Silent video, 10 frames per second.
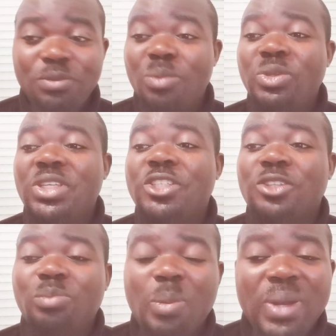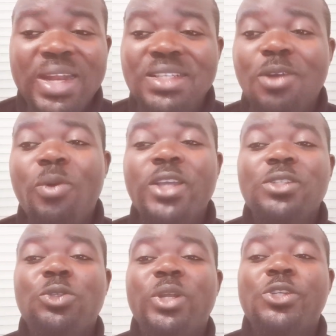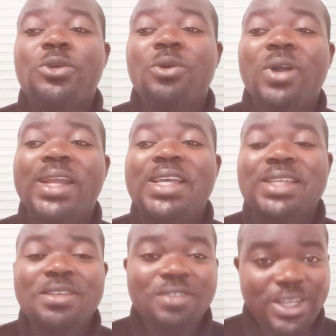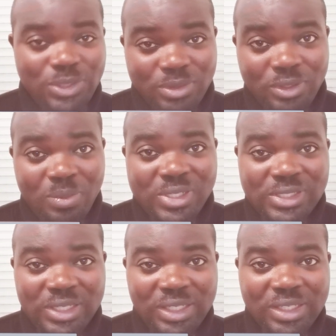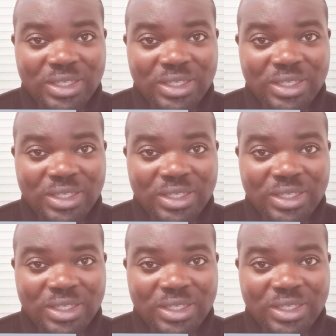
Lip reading: If your music is not popular in Nigeria, why should a show organizer invite you to come and sing?